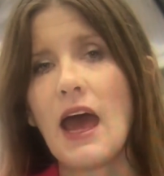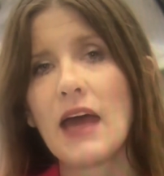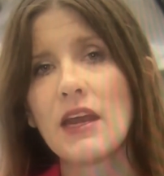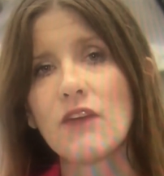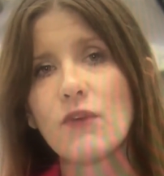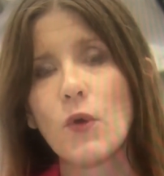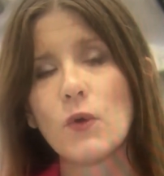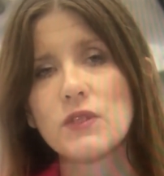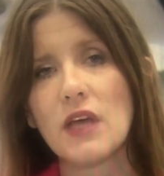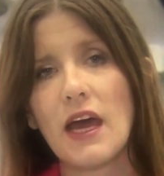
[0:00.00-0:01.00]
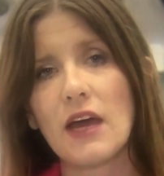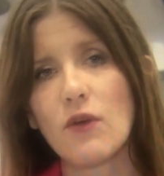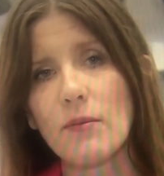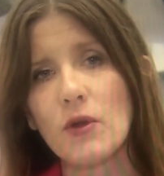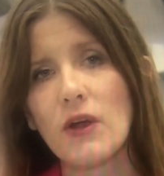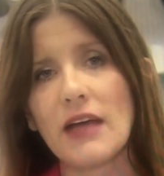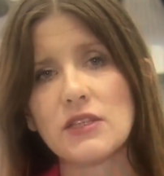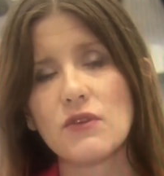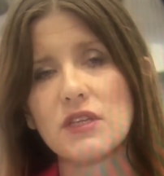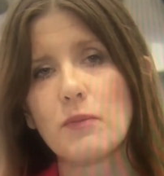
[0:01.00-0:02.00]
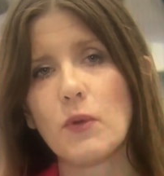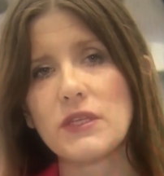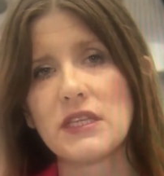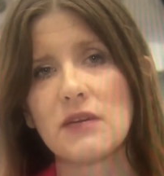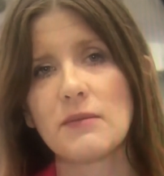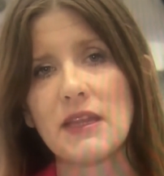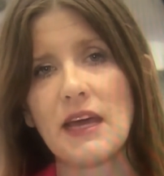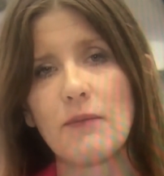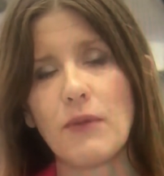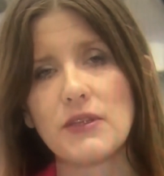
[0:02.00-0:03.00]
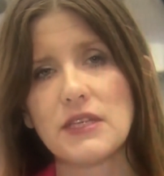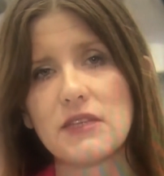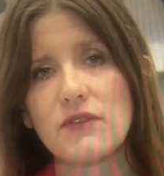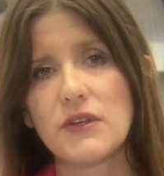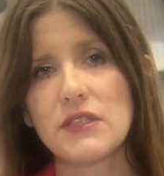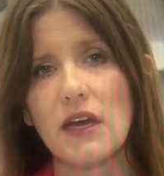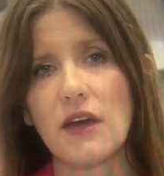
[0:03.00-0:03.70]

And, of course, criminal gangs are exploiting them in their process of doing